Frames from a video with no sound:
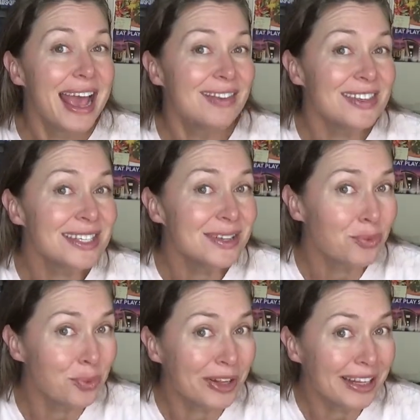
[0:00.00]
and this is a
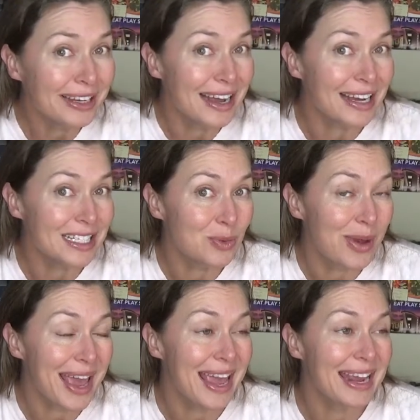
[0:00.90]
really nice
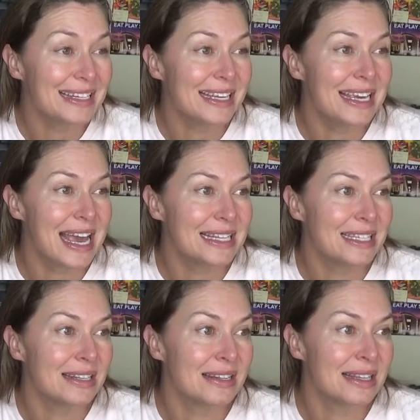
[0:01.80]
way to get to,